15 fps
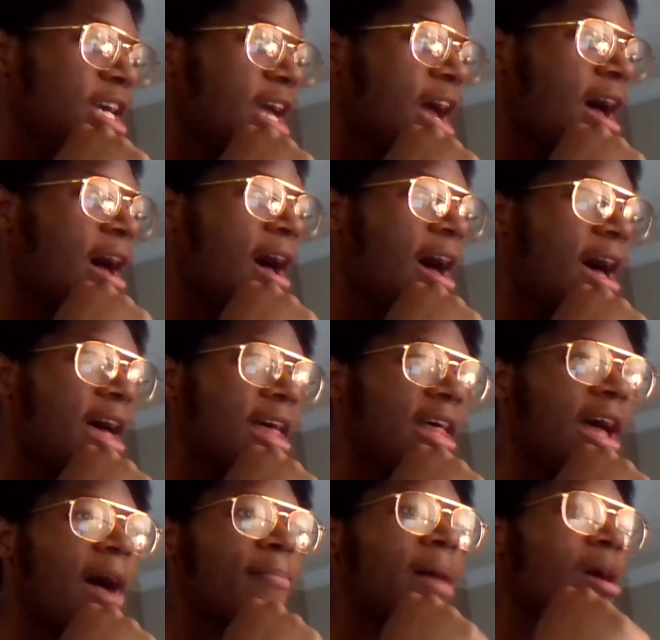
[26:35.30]

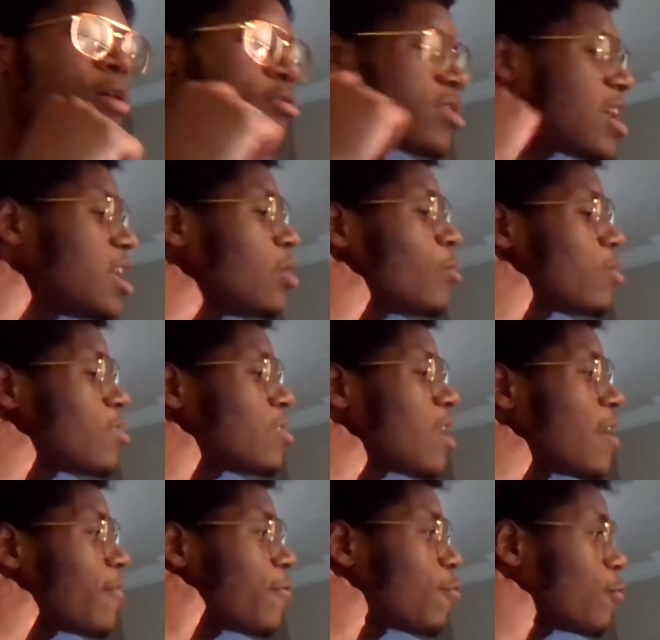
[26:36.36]
I'm not gonna say he was
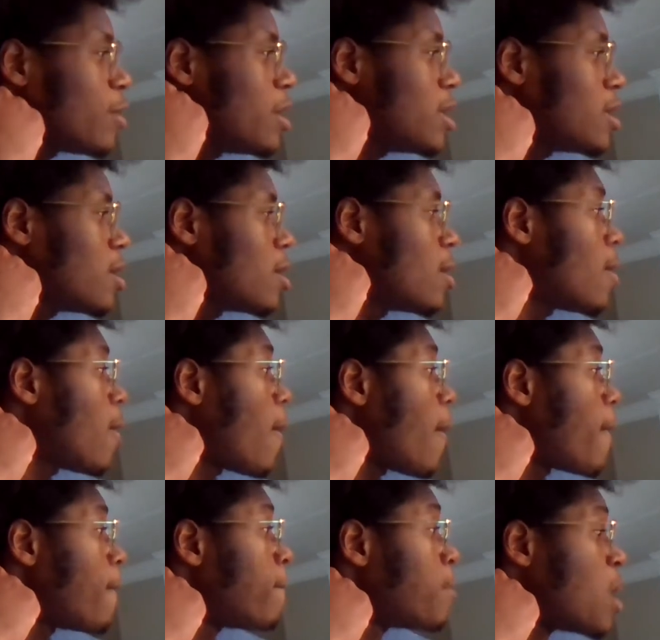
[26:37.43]
set free,
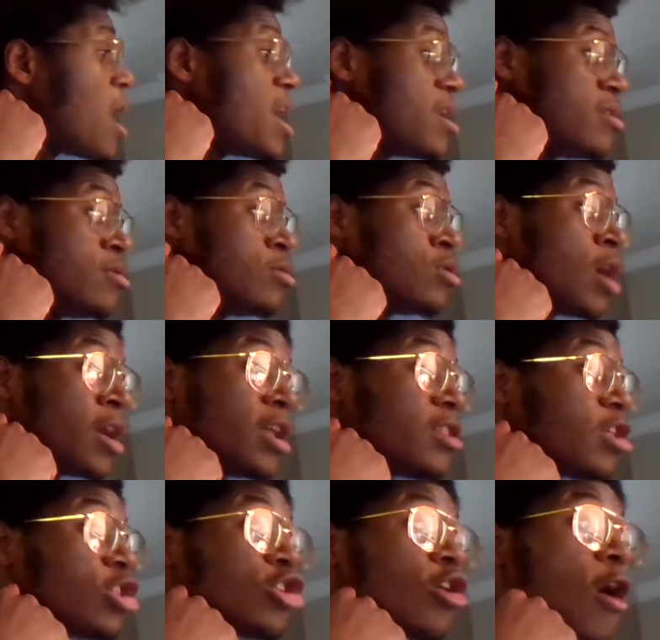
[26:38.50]
but none of
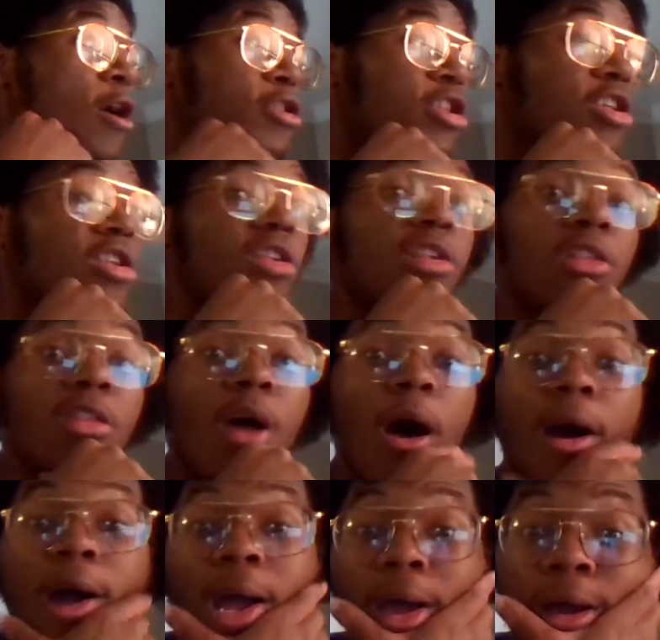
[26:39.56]
the charges
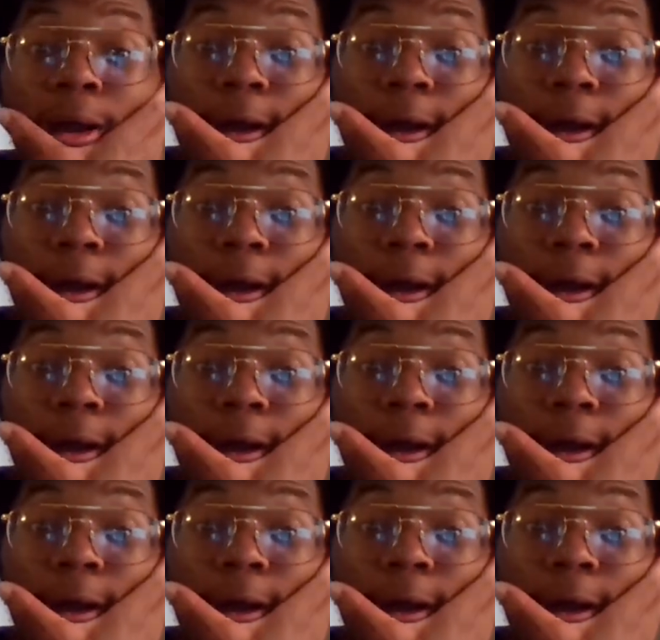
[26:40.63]
stuck.